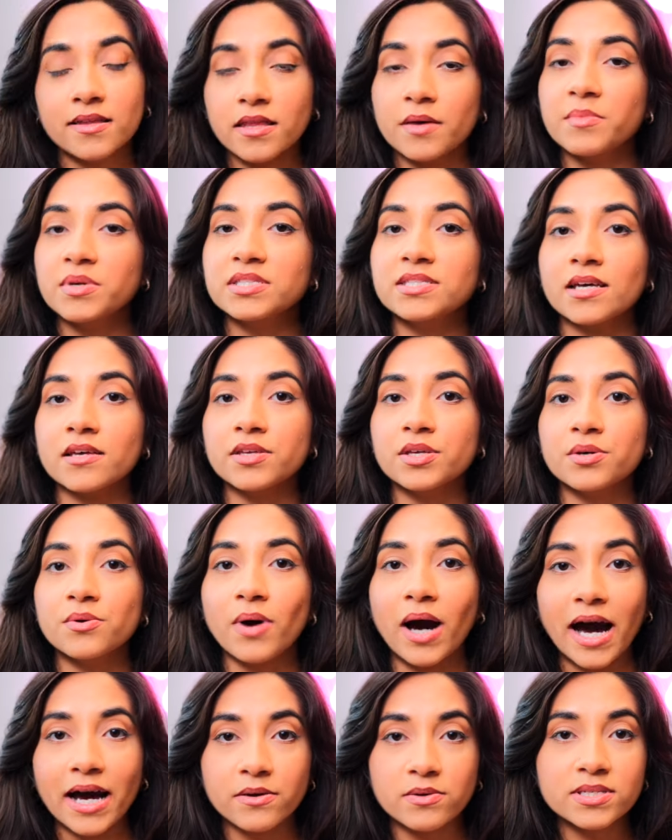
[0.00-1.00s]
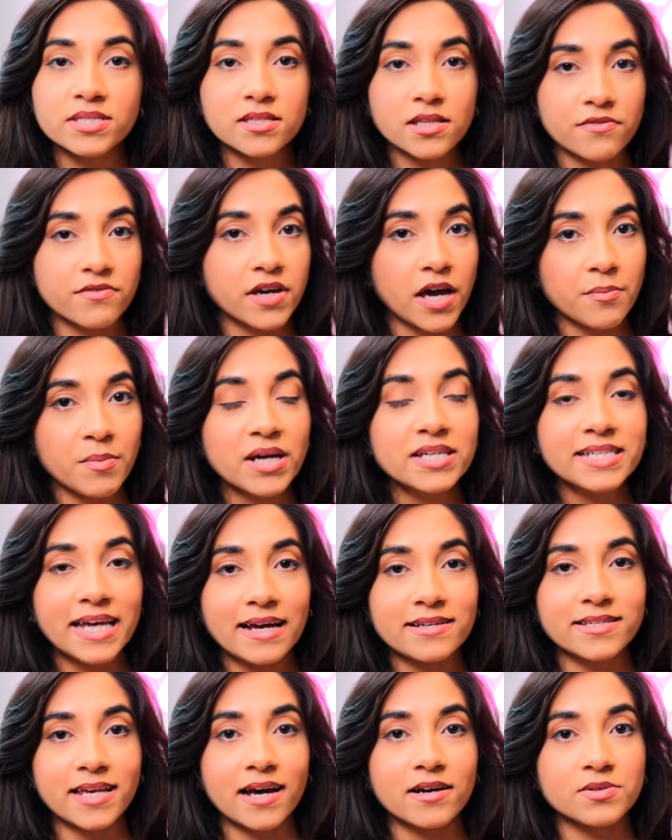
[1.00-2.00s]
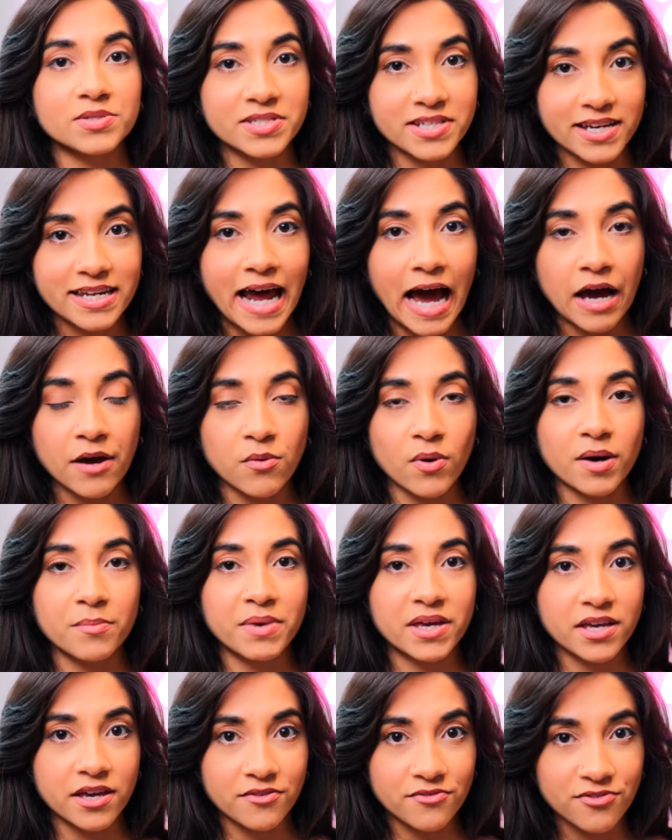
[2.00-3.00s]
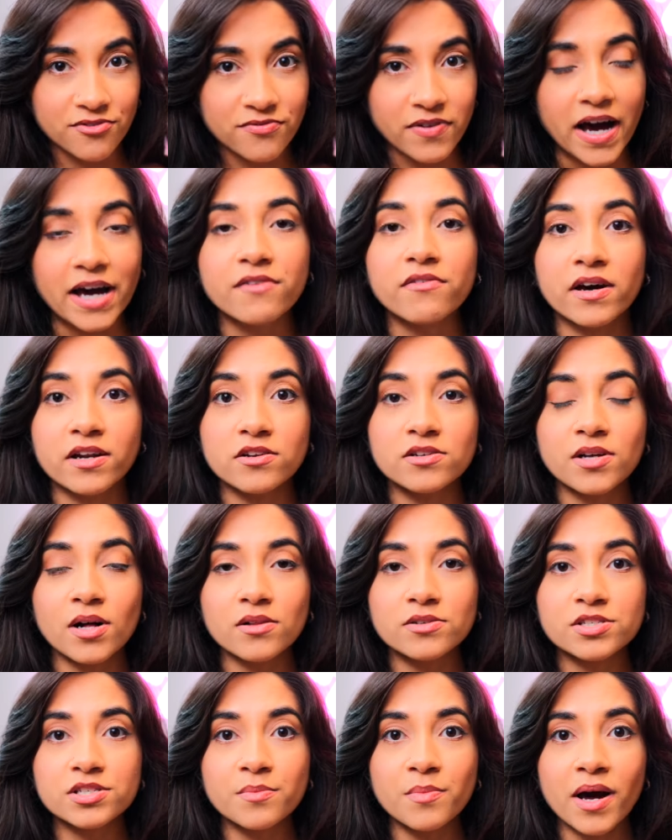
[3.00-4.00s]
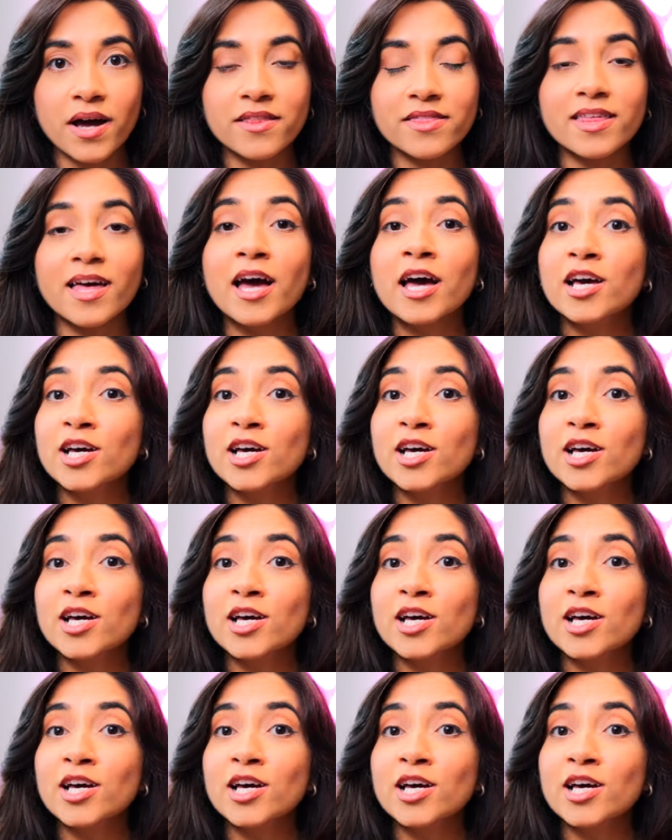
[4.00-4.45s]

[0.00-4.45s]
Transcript: And let me tell you, I was living at my dad's house in Iowa making $500 a month